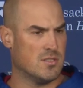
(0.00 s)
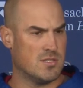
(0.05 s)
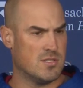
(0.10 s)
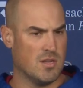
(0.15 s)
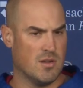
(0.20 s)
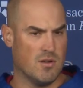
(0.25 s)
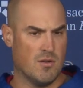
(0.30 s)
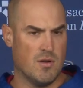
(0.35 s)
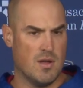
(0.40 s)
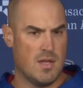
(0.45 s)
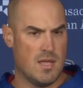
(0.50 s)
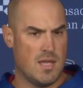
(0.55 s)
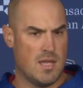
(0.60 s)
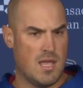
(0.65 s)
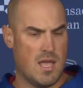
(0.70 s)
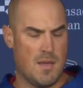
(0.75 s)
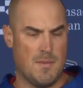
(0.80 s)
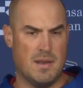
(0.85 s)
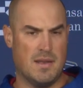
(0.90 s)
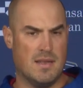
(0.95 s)
So,
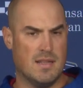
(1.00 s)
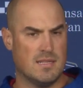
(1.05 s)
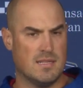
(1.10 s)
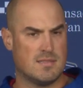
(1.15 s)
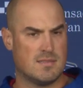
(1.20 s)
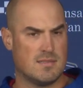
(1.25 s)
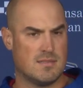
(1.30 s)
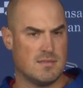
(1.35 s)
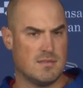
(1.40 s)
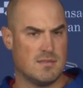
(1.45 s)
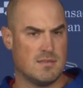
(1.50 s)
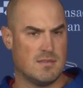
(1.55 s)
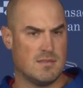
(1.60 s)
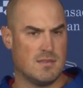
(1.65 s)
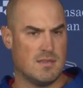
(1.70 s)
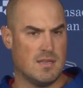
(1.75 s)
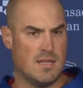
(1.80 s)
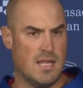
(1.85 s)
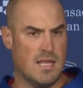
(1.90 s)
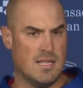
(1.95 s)
I mean, it's,
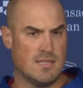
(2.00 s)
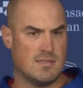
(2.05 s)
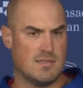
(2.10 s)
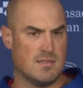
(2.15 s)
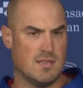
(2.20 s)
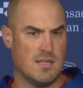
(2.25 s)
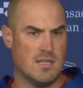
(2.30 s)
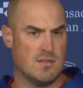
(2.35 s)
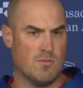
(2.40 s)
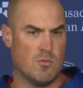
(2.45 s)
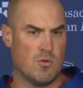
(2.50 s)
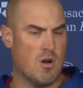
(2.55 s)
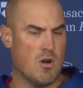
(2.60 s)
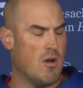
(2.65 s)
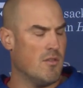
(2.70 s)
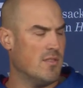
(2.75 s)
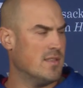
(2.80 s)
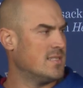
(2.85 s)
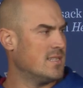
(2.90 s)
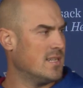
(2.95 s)
it's, it's we're
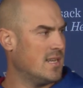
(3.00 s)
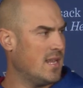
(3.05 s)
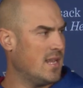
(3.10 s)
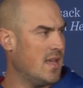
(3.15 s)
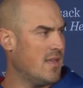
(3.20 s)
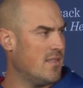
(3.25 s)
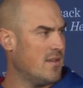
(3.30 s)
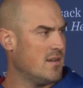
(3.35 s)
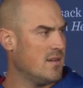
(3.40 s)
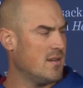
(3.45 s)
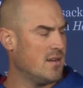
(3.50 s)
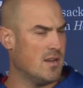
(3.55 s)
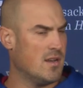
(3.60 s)
all in this thing together.